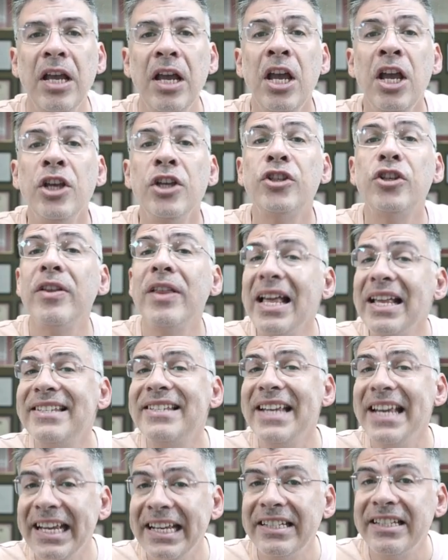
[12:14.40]
So
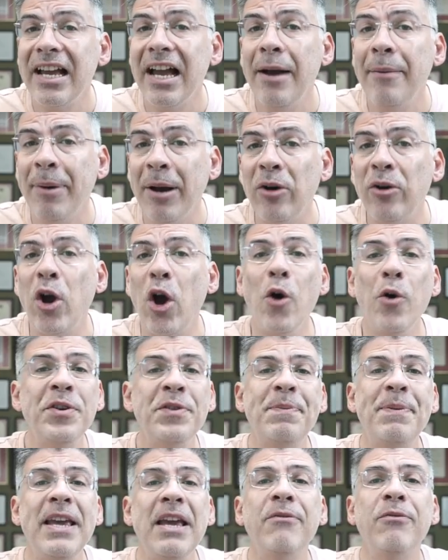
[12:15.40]
that's it about O S
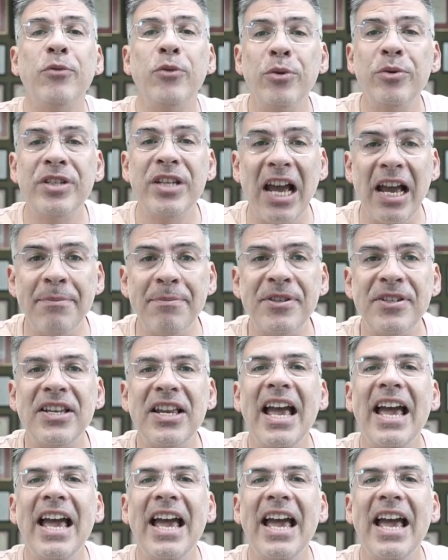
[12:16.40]
P F route types